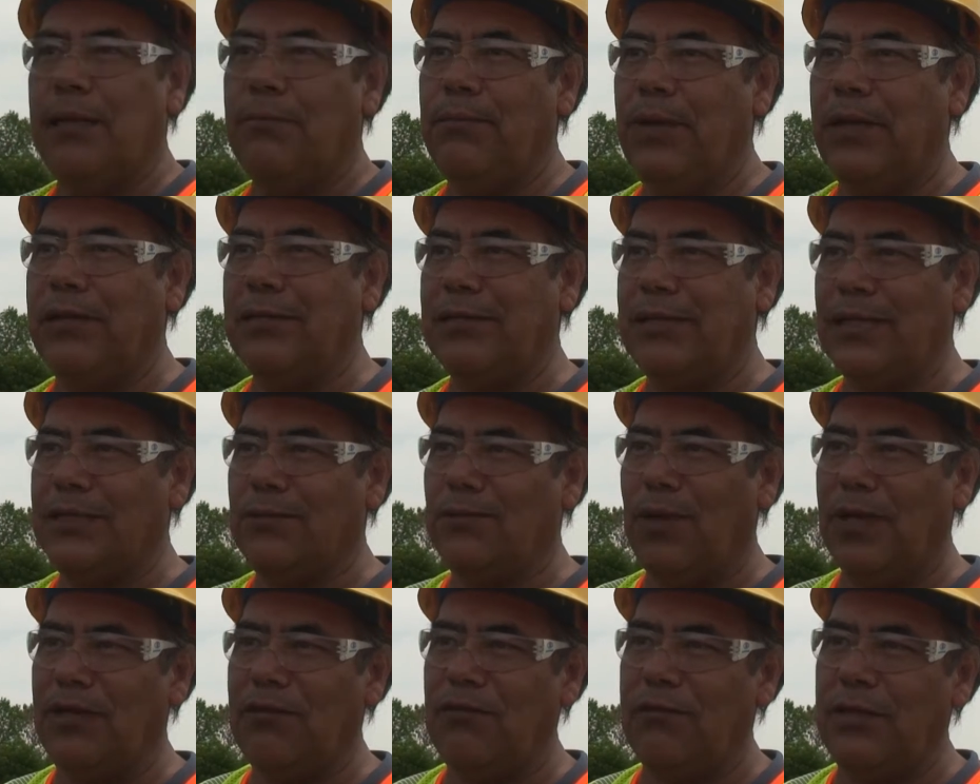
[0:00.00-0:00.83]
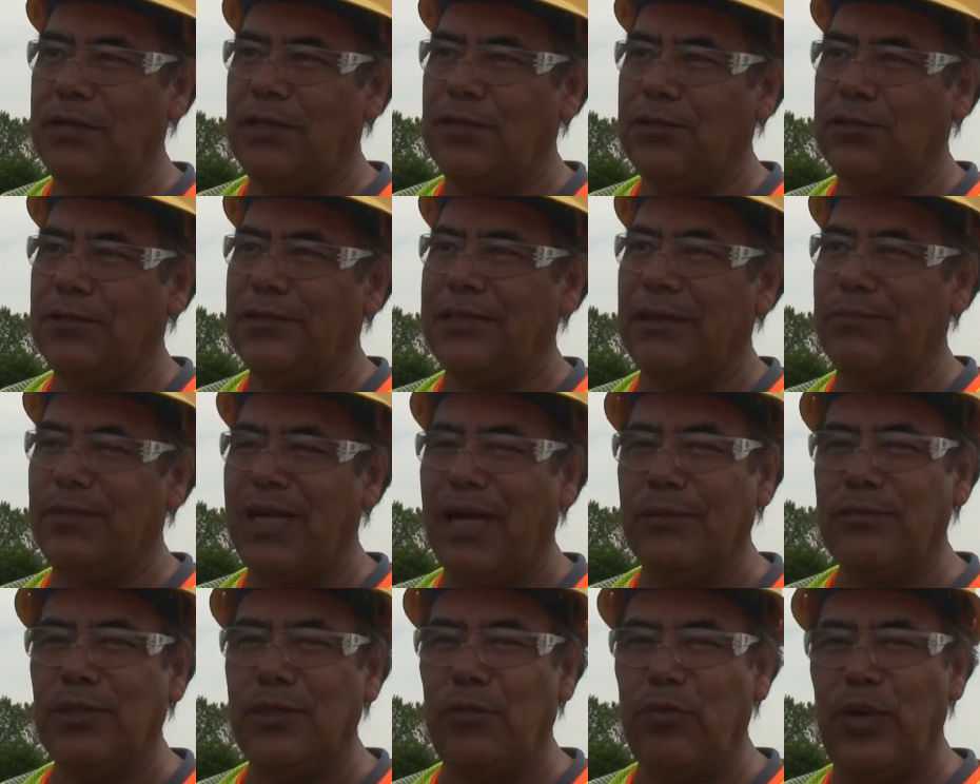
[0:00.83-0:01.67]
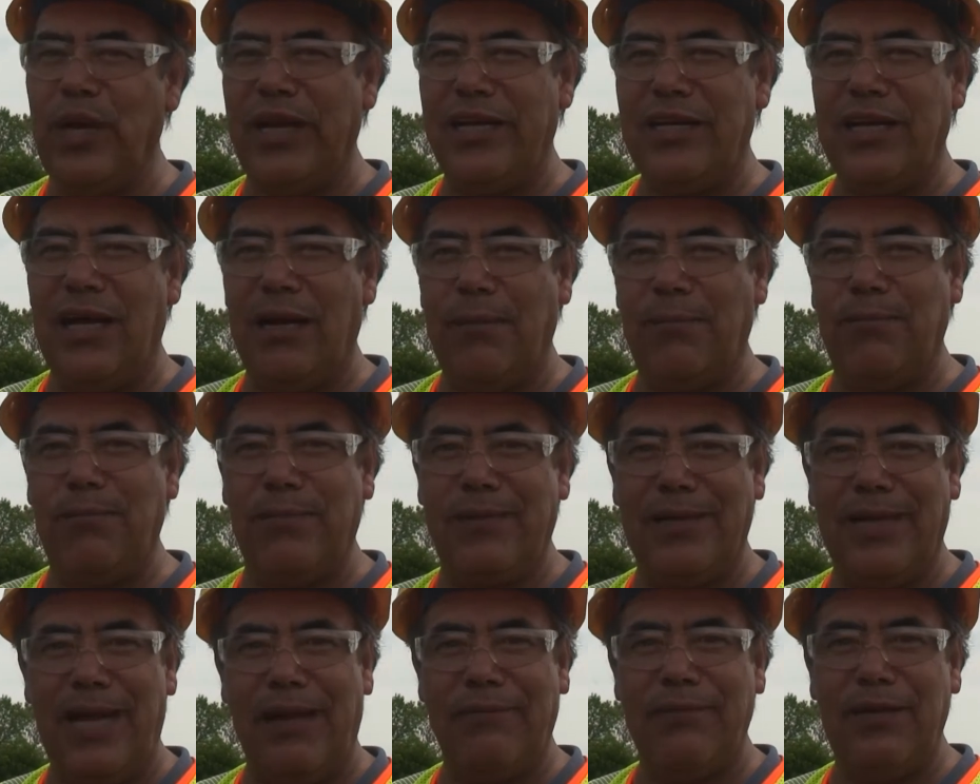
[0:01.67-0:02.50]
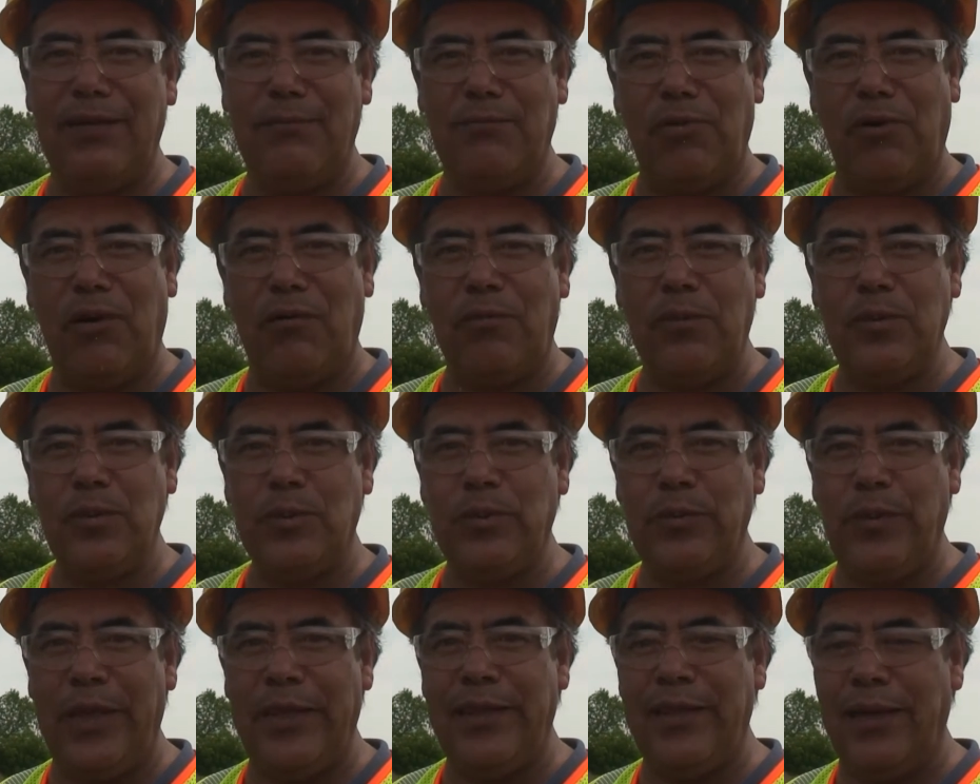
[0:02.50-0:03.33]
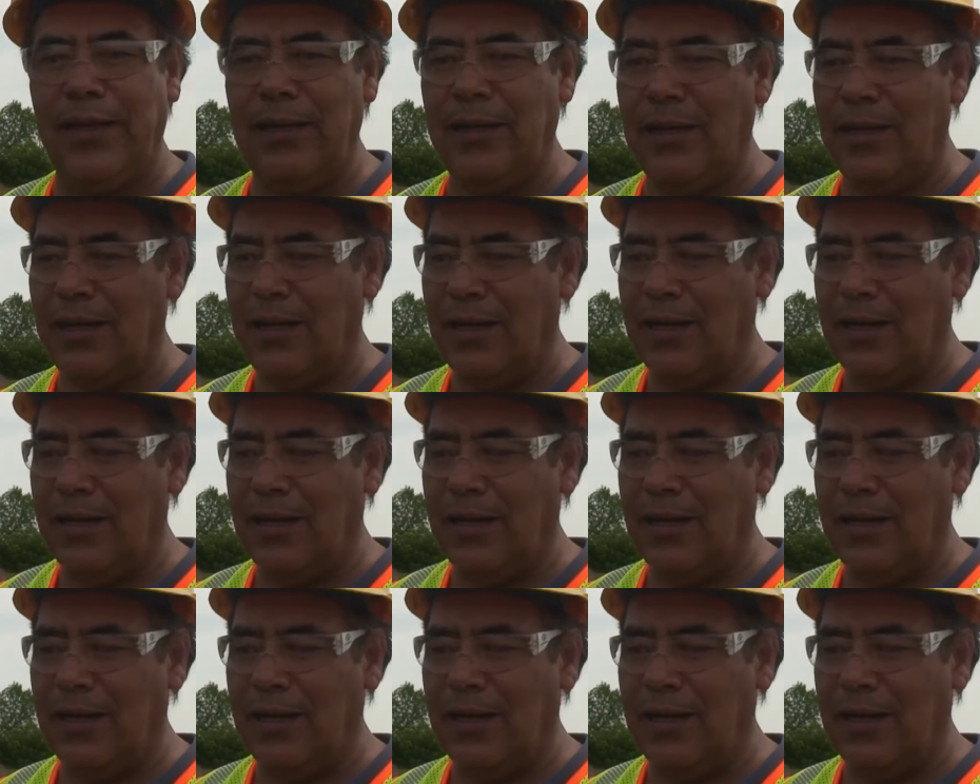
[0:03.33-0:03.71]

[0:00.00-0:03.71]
because that's one of the issues sometimes that we end up having problems with. That